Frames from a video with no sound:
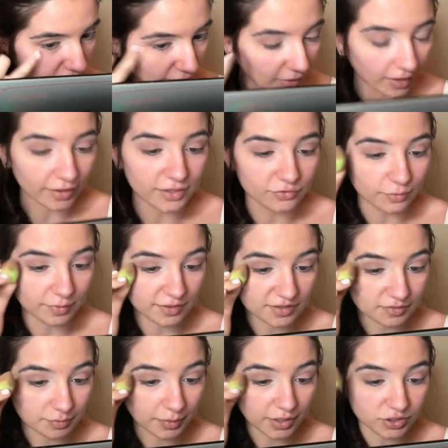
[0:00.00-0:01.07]
fallout is from the
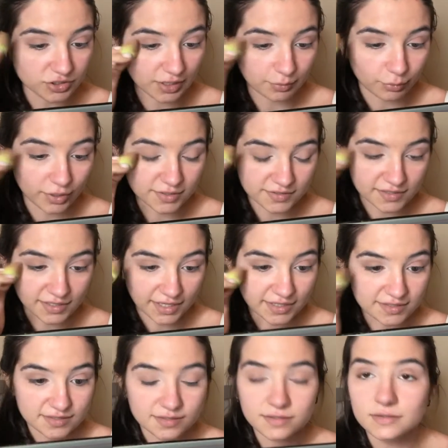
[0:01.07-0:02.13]
sponge like pressing
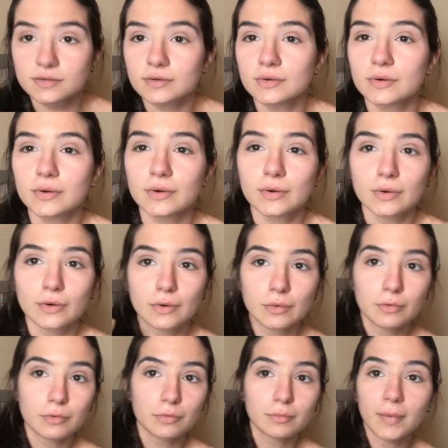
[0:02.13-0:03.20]
against
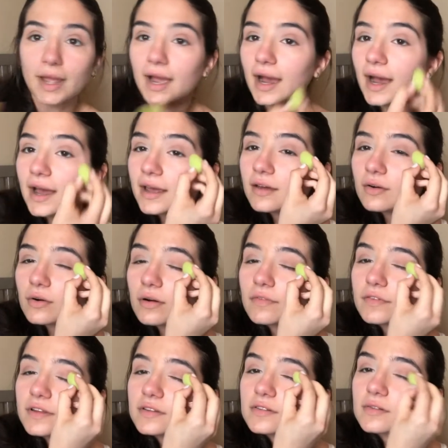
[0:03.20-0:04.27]
my eye or
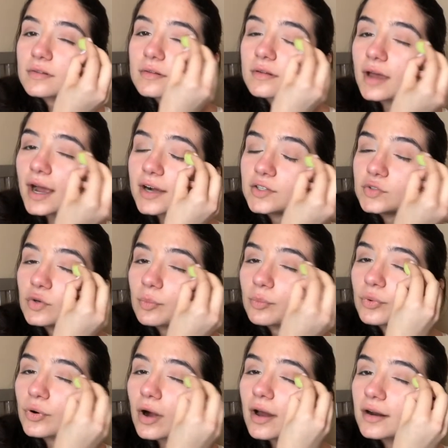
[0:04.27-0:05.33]
if it's actual
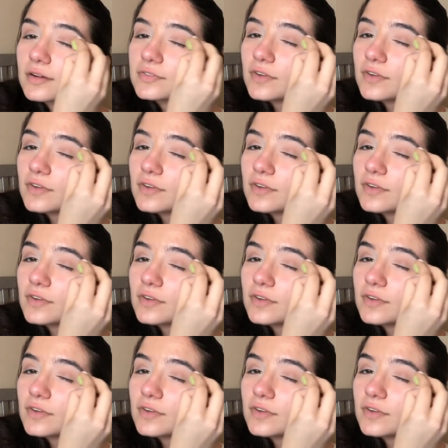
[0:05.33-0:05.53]
product